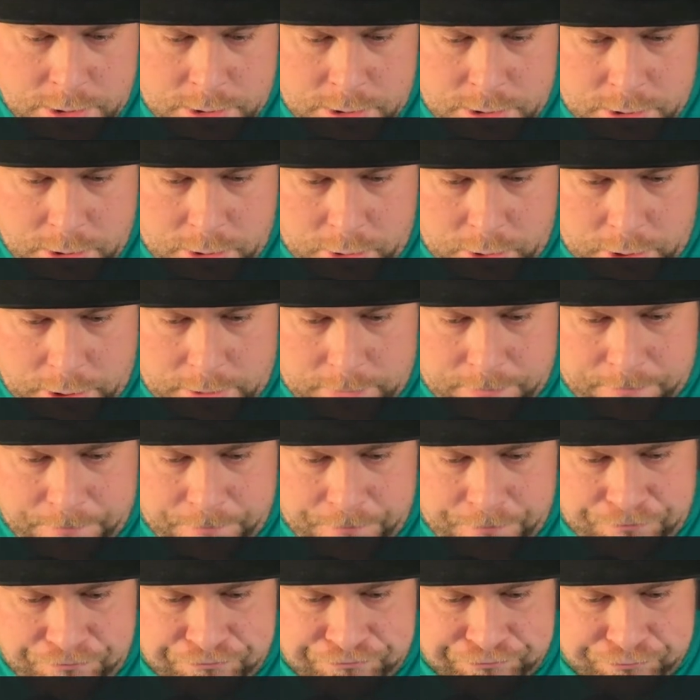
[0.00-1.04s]
All right.
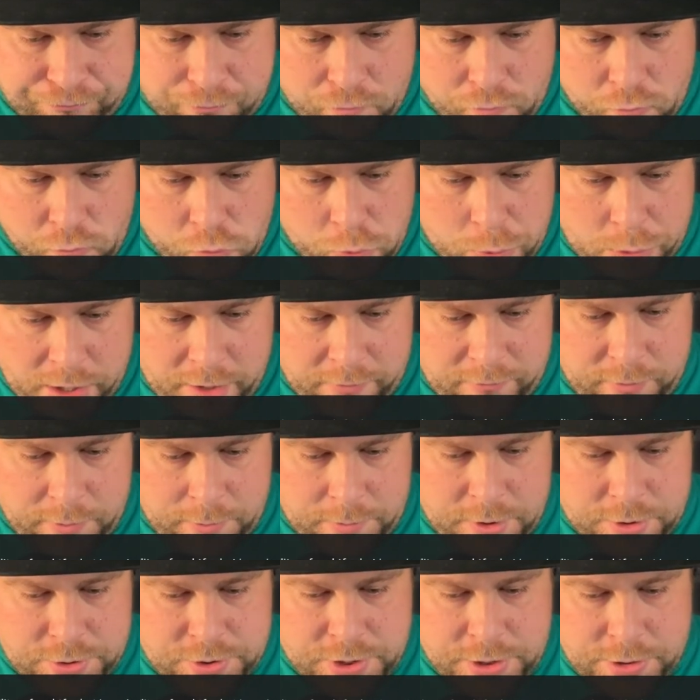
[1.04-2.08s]
From
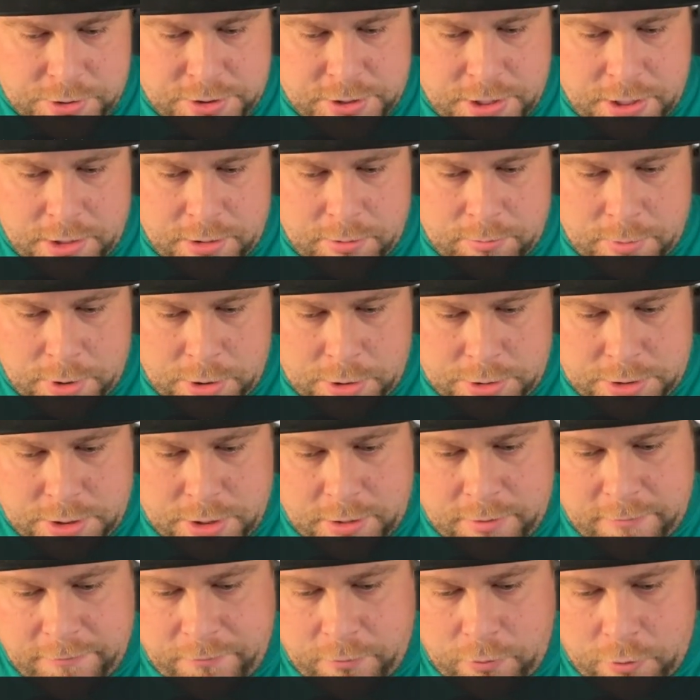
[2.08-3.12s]
your skill set in the
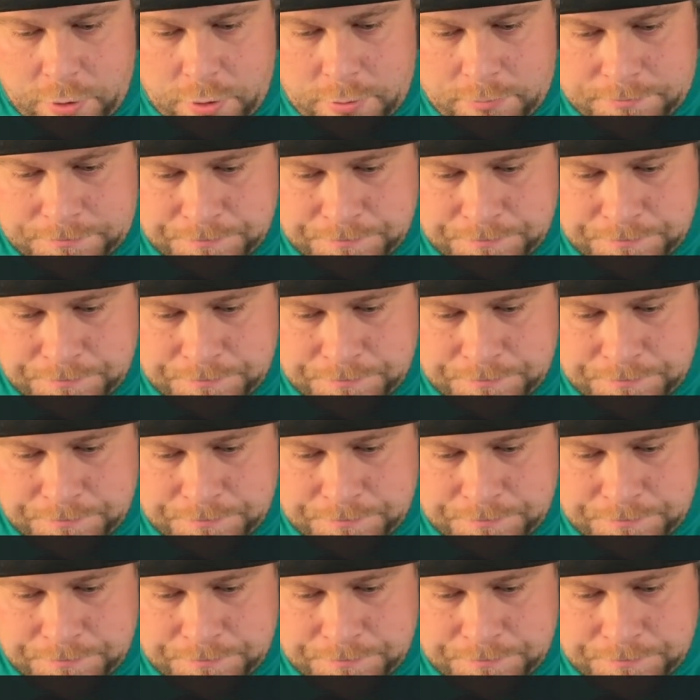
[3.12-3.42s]
military for